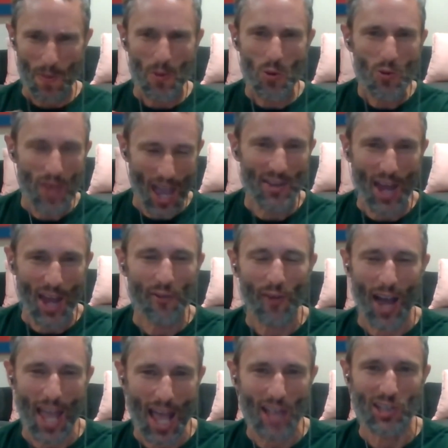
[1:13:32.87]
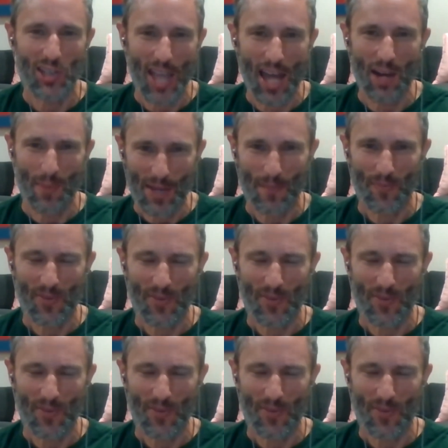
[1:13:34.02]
who they identify as the enemy